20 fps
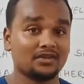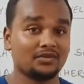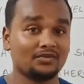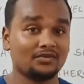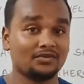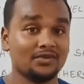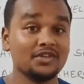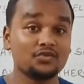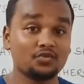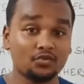
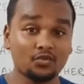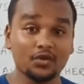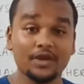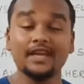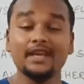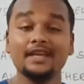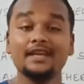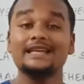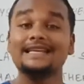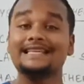which
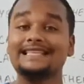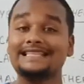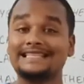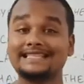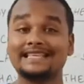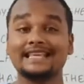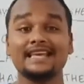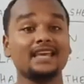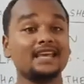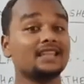we
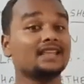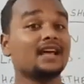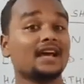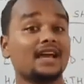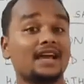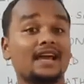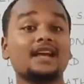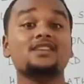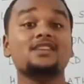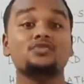see in the
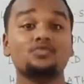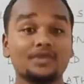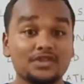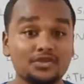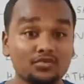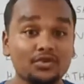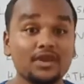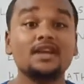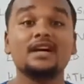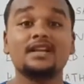eggs which
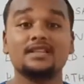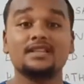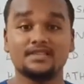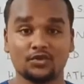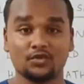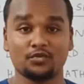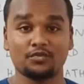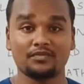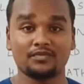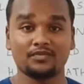we
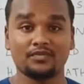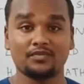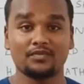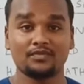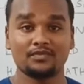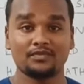consume.